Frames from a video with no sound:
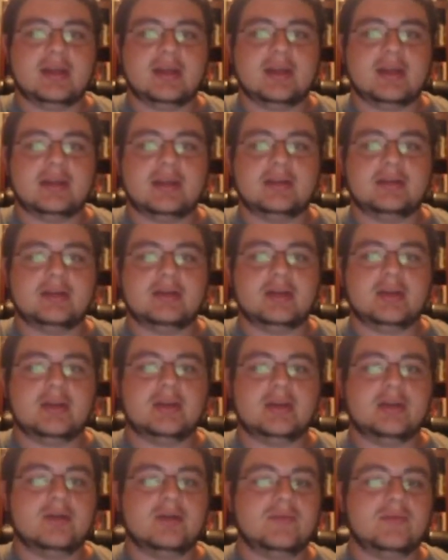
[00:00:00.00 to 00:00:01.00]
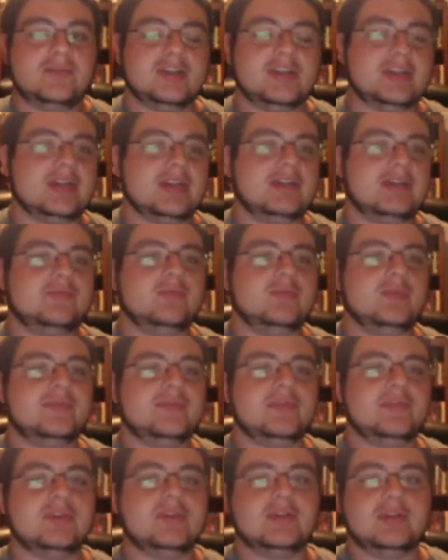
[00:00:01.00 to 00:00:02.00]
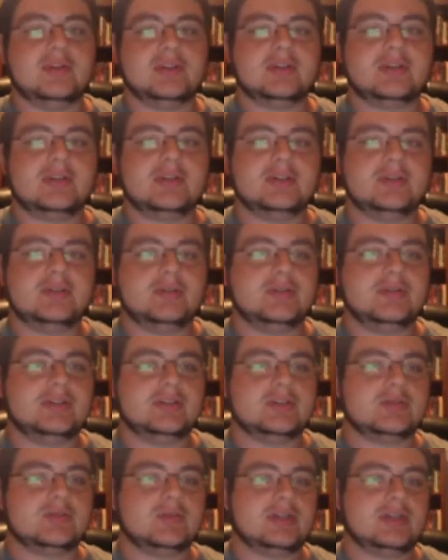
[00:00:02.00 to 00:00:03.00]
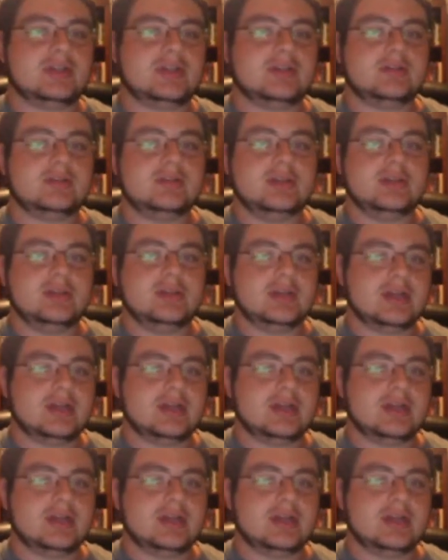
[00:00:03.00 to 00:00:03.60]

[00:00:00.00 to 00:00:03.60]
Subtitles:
and hopefully get a few of you to look into it as well.